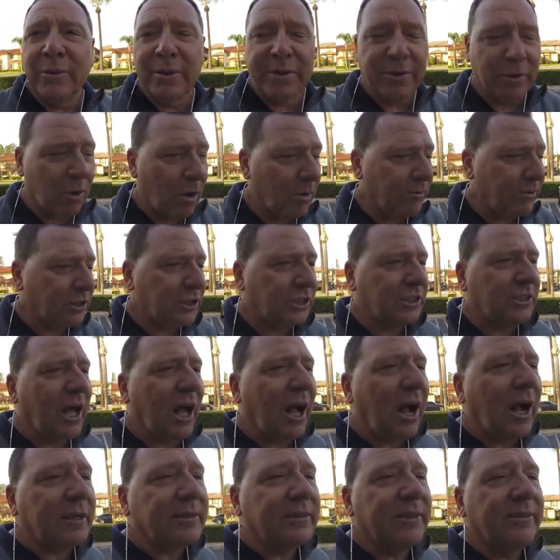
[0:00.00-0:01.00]
When they're
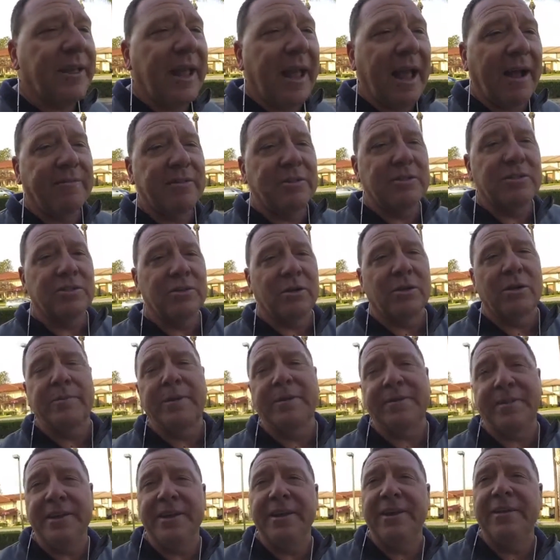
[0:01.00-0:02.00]
overstocked and they haven't sold them
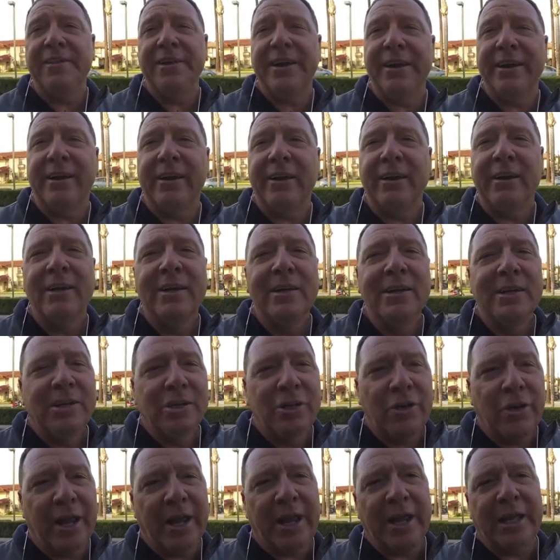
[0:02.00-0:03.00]
at the end of the year,
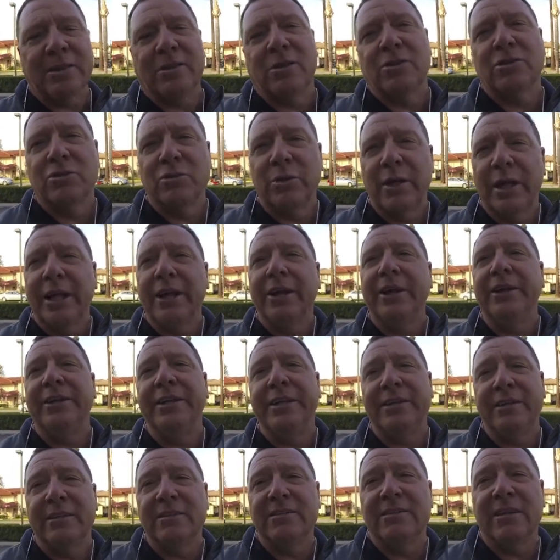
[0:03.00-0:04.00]
you can get those really good
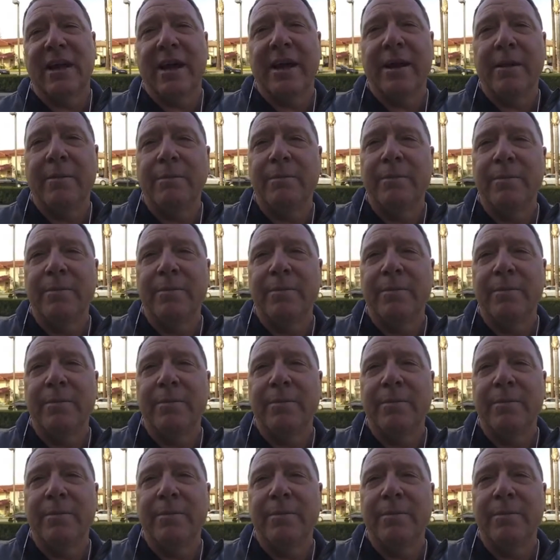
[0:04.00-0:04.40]
deals on them.